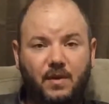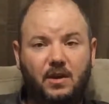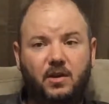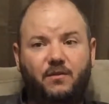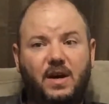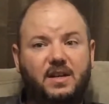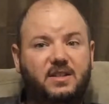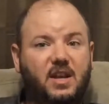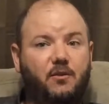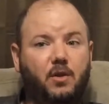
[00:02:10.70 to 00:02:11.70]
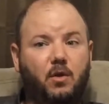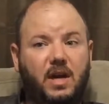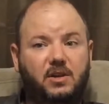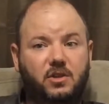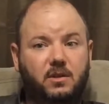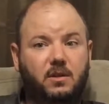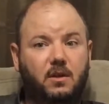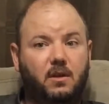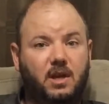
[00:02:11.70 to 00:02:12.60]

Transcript: Failure to find a safe location